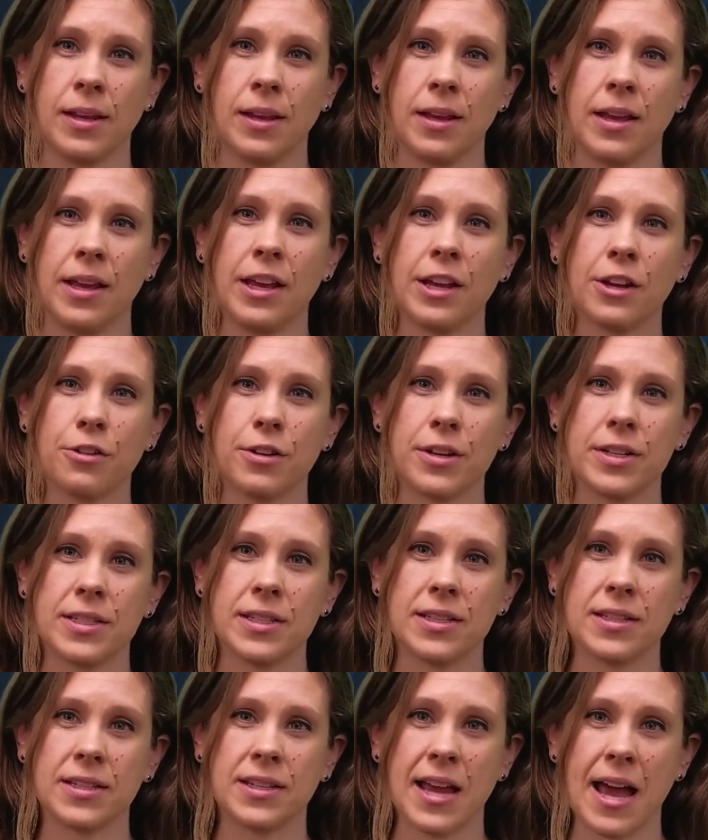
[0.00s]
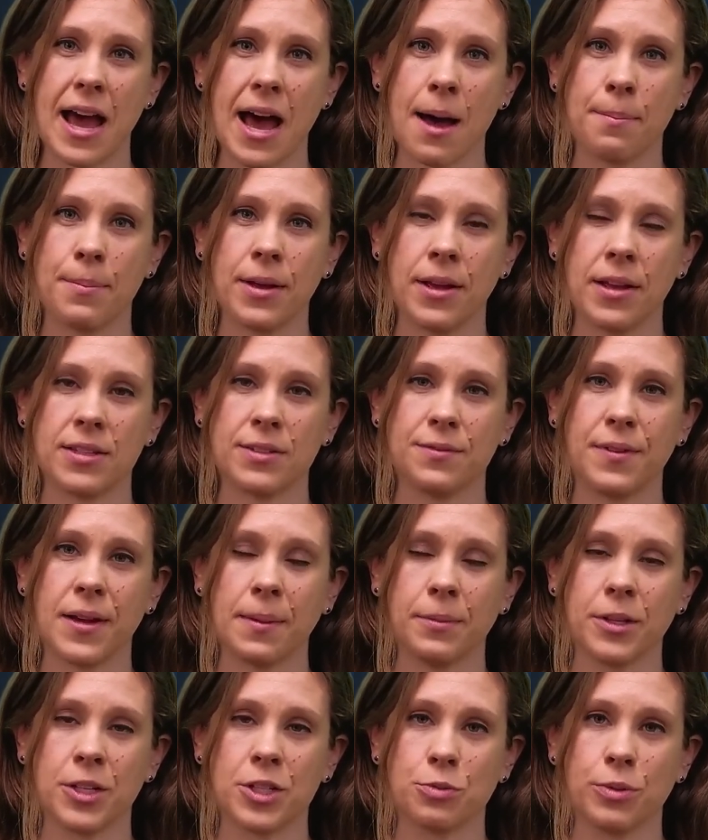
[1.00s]
Increases in HAP as
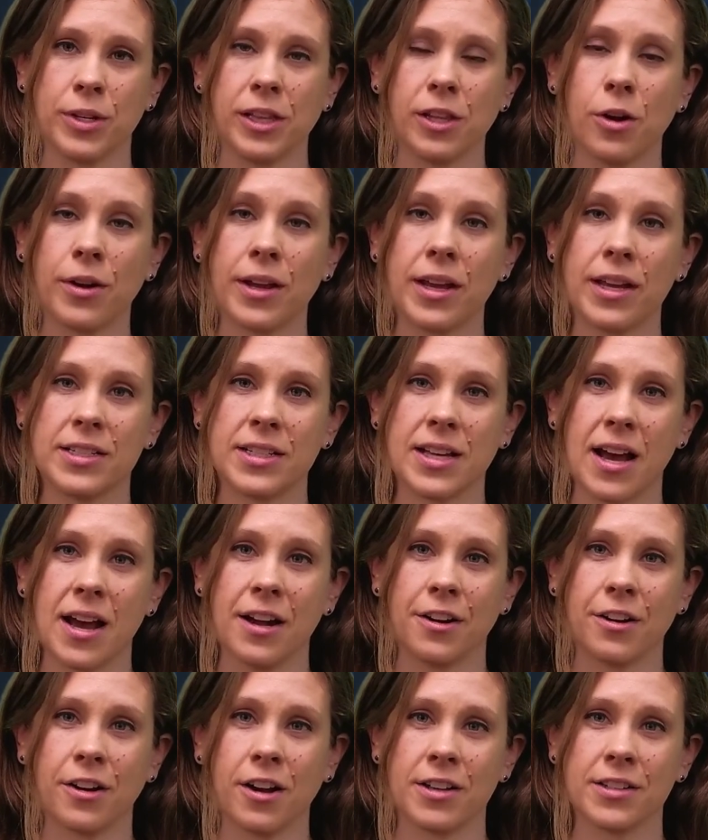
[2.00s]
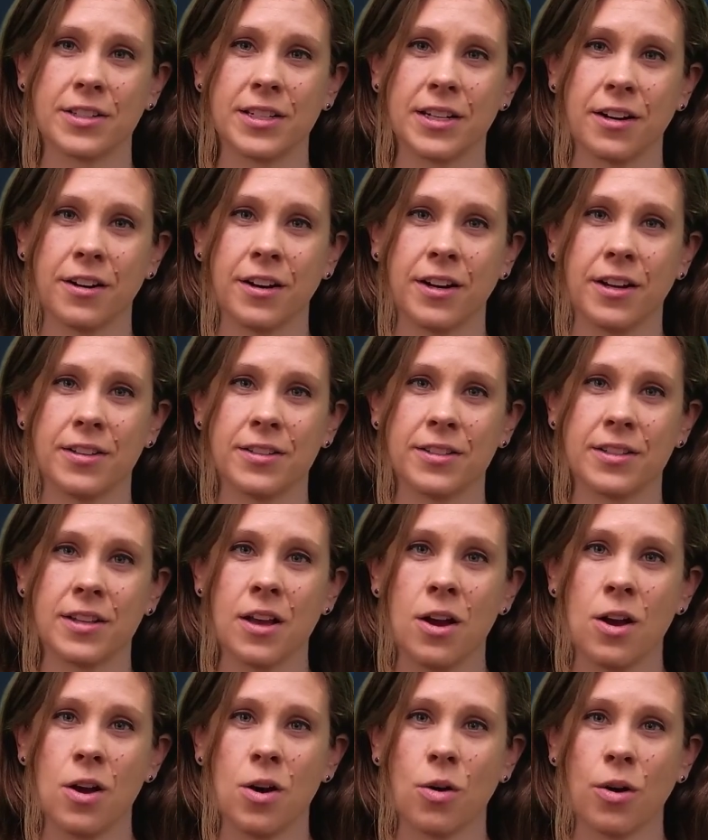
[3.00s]
families relocate to higher cost areas
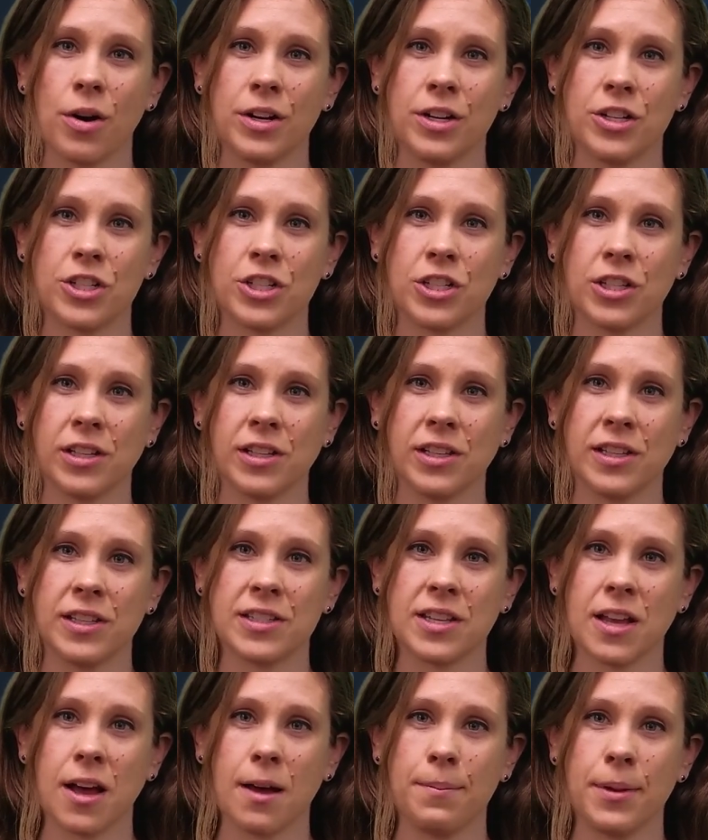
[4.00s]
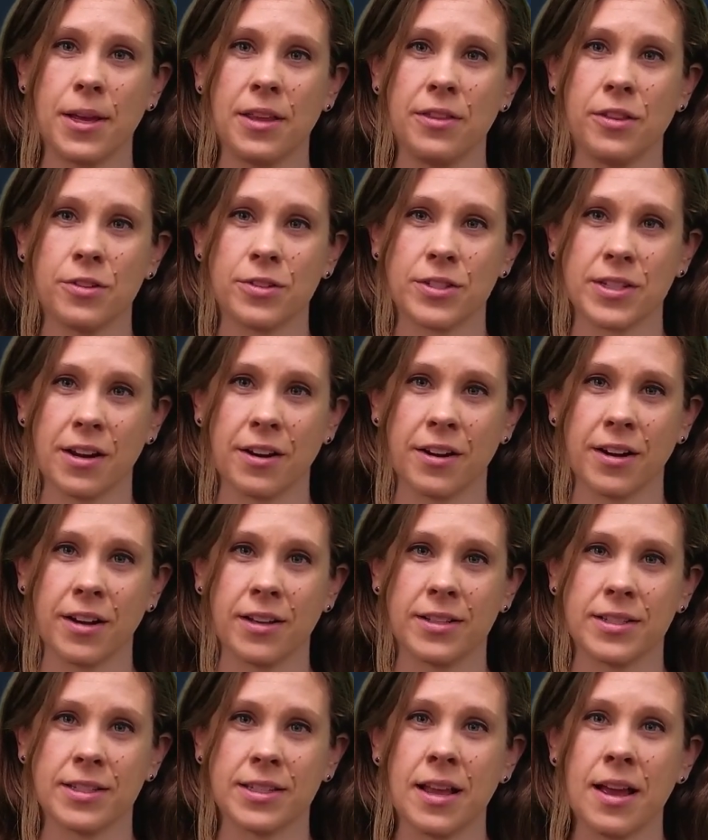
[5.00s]
or initially lease up in those
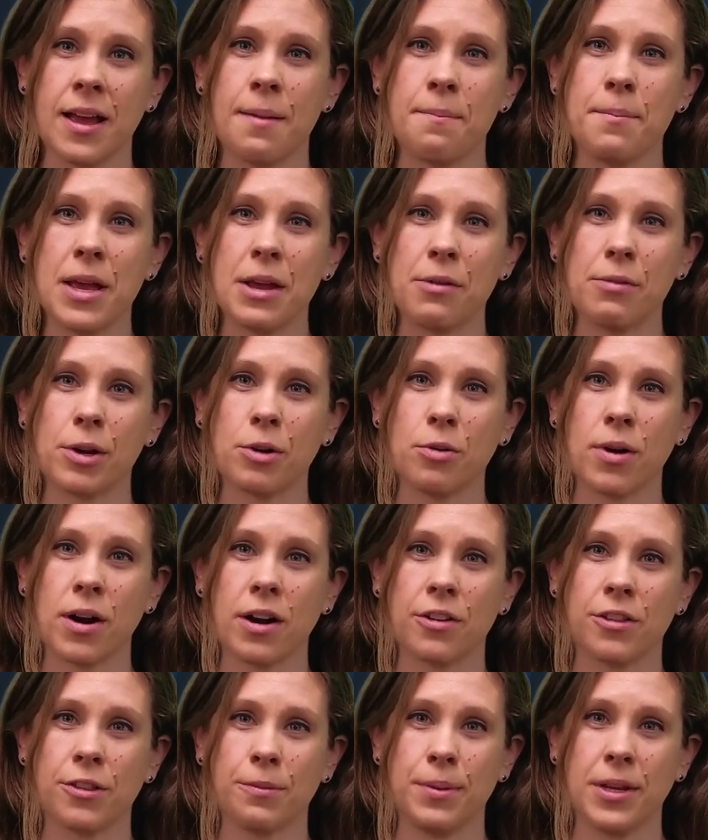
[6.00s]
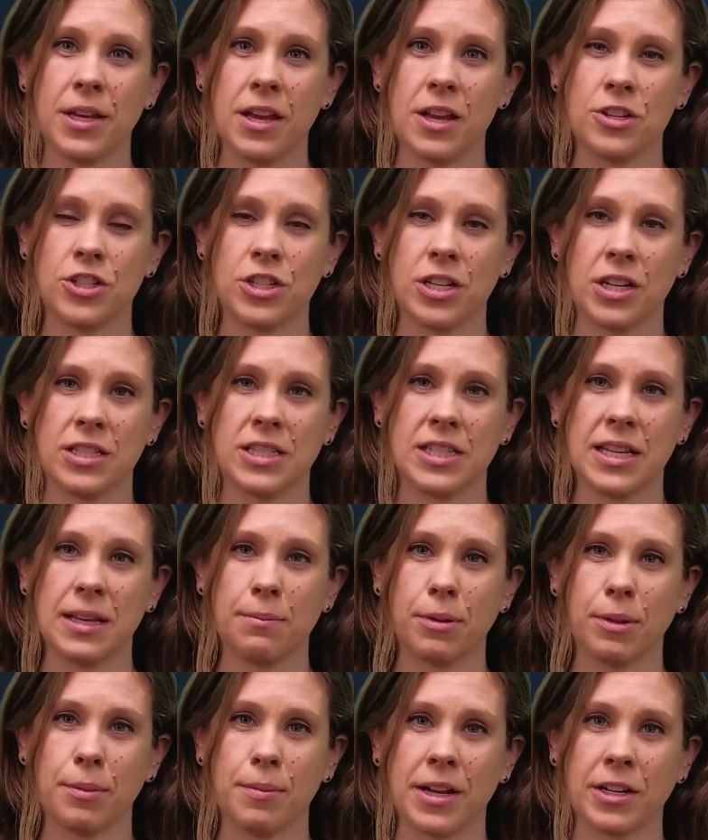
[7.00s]
areas may require the PHA to
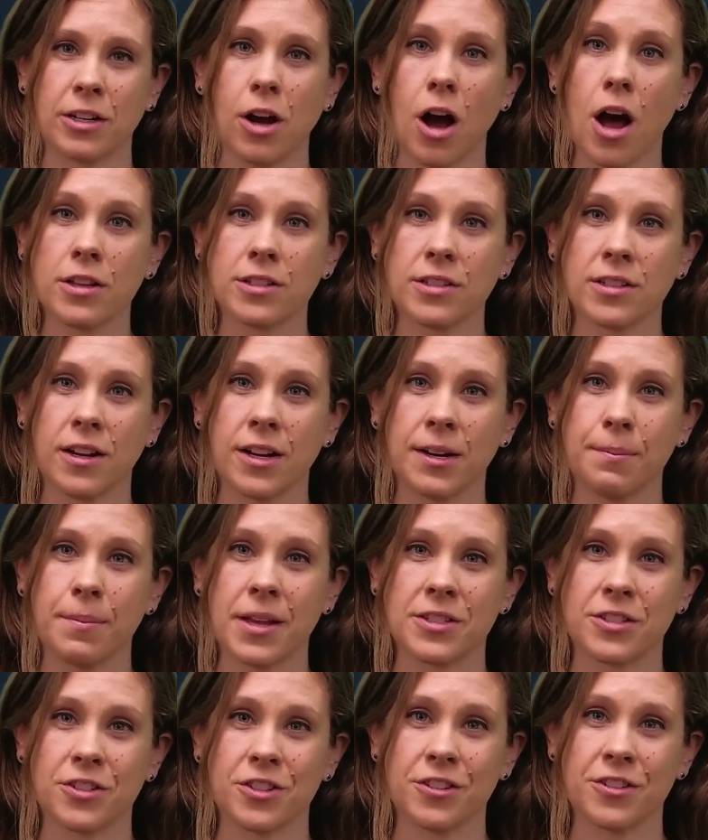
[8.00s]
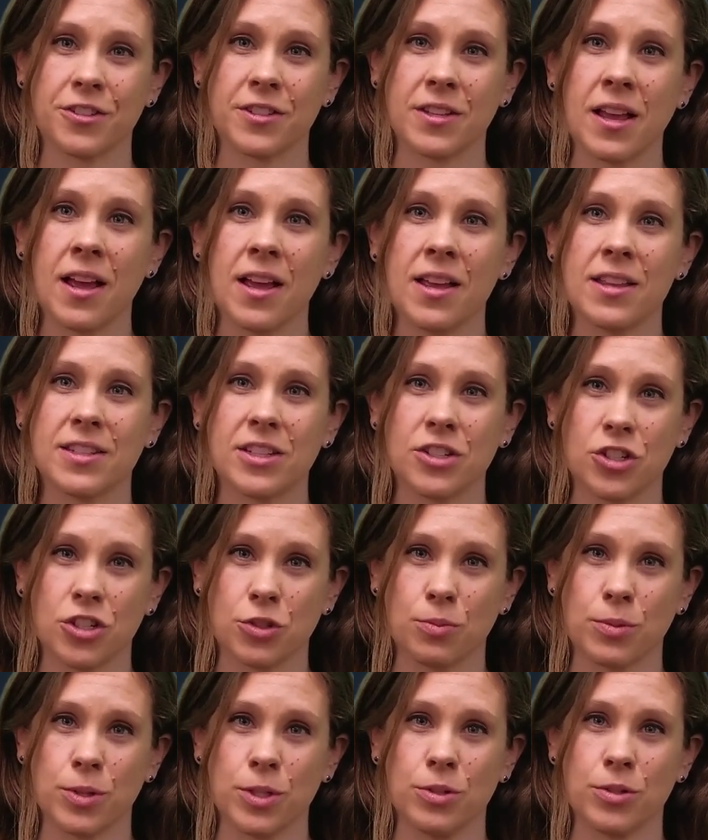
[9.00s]
implement cost-cutting measures, such as
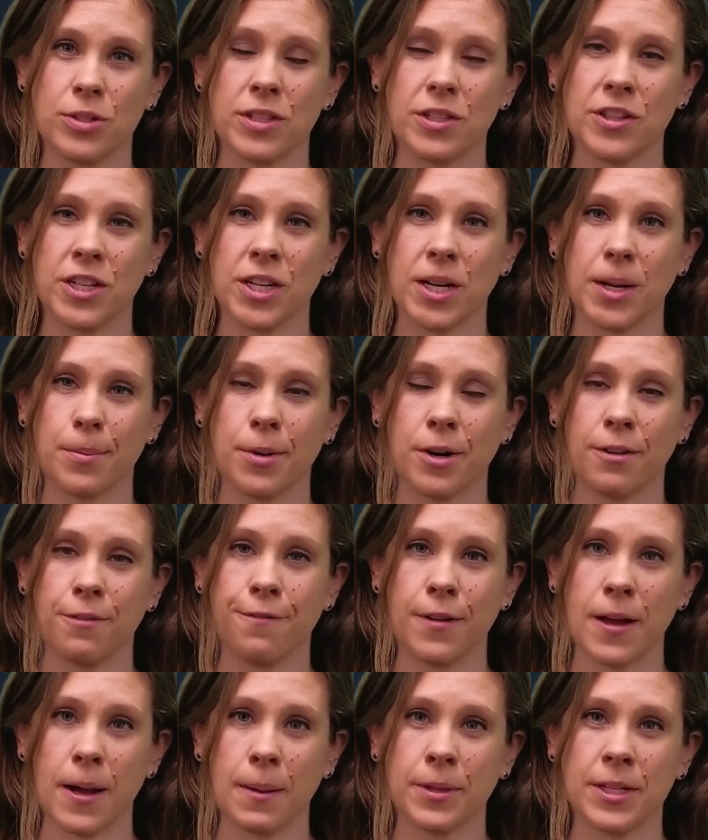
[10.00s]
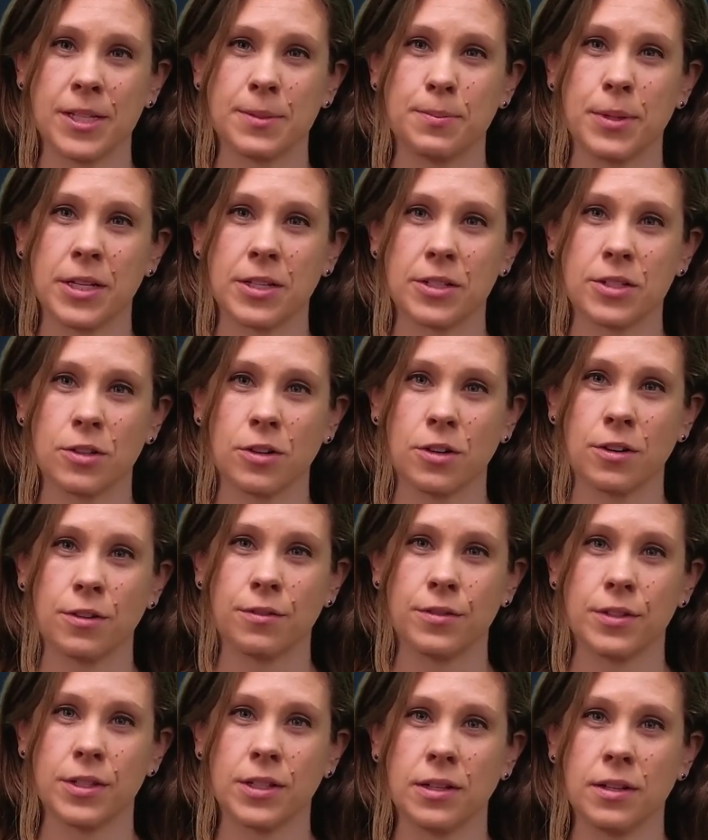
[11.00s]
reducing the number of families being
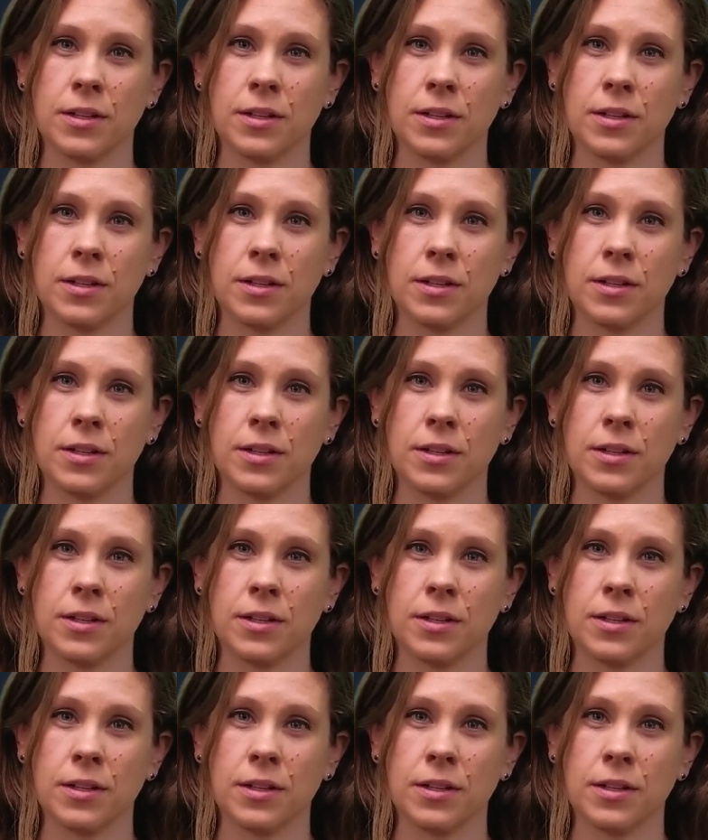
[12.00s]
served.